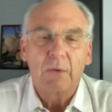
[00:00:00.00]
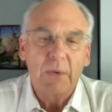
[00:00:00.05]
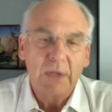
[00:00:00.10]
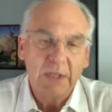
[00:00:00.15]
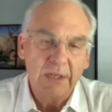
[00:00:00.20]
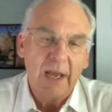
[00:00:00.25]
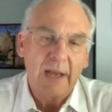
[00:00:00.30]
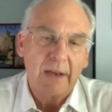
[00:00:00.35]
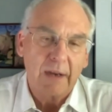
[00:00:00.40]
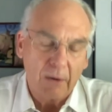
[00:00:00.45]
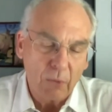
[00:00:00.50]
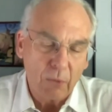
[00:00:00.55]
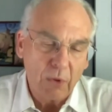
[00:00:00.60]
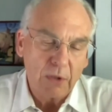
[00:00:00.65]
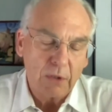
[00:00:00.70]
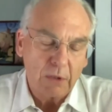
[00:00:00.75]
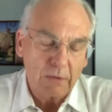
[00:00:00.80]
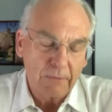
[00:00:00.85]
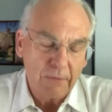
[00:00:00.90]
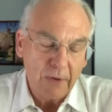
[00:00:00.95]
we take our
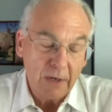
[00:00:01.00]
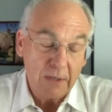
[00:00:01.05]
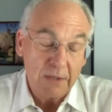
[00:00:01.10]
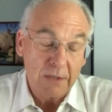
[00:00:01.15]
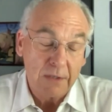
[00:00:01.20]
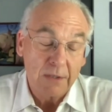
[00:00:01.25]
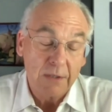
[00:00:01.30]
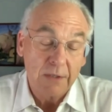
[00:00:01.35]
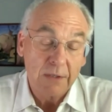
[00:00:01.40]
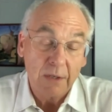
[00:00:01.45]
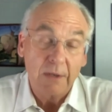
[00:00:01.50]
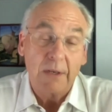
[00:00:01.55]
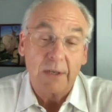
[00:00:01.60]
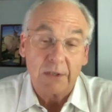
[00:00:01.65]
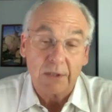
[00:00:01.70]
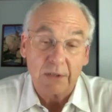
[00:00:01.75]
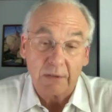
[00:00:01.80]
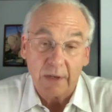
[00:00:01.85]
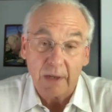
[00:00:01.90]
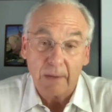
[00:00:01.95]
role very
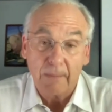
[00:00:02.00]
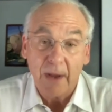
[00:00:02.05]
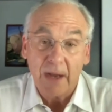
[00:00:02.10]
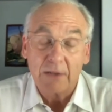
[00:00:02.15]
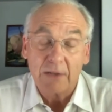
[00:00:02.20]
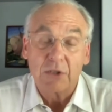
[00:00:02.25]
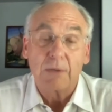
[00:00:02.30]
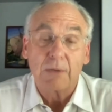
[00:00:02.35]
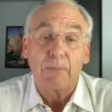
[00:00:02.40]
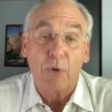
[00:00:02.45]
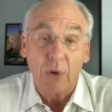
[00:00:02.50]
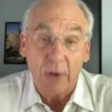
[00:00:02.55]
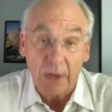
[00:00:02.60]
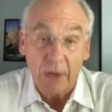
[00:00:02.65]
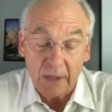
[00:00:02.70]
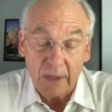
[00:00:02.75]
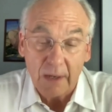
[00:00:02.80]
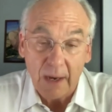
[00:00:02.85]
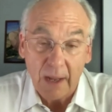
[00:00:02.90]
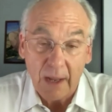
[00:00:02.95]
seriously about
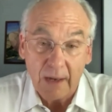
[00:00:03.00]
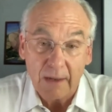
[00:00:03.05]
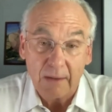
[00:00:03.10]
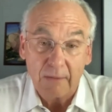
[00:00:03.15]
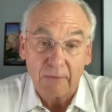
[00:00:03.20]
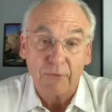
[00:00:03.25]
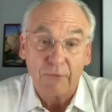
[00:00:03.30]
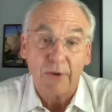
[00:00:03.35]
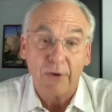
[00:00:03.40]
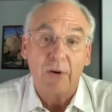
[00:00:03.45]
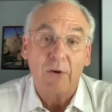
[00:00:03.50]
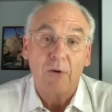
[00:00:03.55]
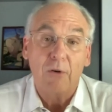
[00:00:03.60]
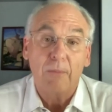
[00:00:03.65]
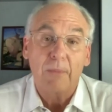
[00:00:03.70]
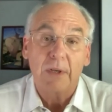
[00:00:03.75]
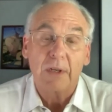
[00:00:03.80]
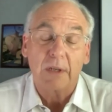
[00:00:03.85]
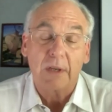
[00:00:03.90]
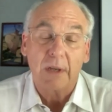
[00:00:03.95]
supporting Canadian
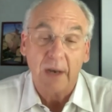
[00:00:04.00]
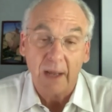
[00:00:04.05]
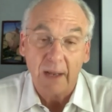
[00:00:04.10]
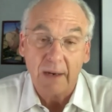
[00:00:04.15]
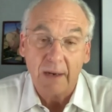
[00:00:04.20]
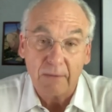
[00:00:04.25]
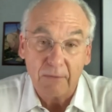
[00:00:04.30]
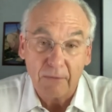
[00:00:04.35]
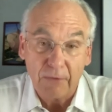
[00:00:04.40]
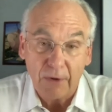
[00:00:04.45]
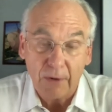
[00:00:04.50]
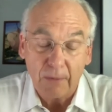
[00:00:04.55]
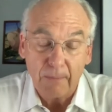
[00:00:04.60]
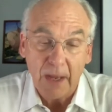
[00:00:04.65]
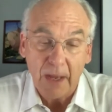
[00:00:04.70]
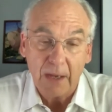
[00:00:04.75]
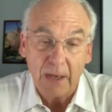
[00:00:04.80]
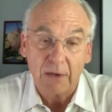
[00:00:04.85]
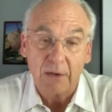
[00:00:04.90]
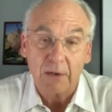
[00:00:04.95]
film and Canadian
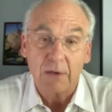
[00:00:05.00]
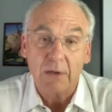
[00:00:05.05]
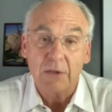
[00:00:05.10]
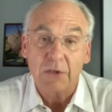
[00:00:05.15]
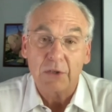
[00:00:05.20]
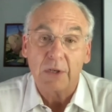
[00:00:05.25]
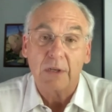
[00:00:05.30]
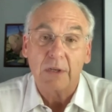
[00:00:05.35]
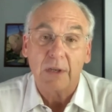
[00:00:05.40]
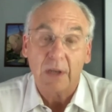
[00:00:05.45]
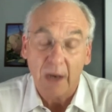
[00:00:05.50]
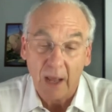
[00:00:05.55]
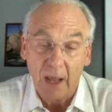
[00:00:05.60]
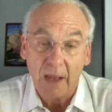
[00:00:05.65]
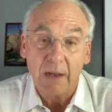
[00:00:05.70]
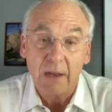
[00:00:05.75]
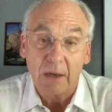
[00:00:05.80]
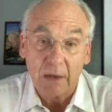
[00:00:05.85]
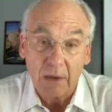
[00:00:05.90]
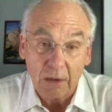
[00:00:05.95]
filmmakers and
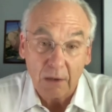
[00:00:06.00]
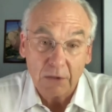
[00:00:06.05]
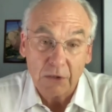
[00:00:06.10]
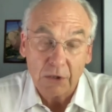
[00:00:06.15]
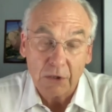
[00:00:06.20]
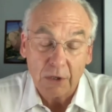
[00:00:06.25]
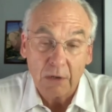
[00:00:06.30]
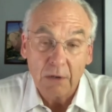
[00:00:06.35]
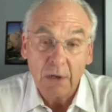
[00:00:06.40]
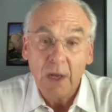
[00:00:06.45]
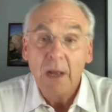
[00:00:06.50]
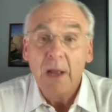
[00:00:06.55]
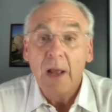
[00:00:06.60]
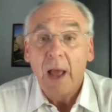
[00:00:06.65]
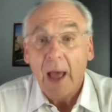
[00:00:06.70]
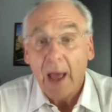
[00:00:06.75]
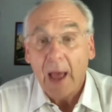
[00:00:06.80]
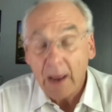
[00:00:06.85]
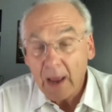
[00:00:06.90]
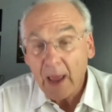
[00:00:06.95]
Canadian culture,
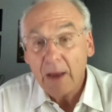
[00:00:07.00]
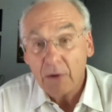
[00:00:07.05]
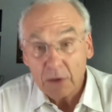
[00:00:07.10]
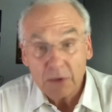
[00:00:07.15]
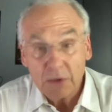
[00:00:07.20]
and